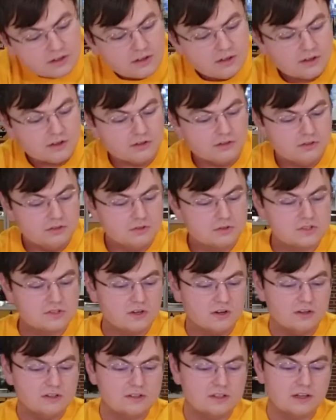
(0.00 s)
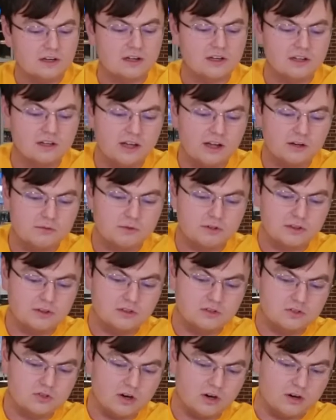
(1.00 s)
you're starting to get a cloud within
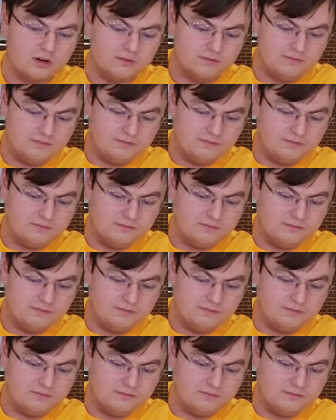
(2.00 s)
the jar.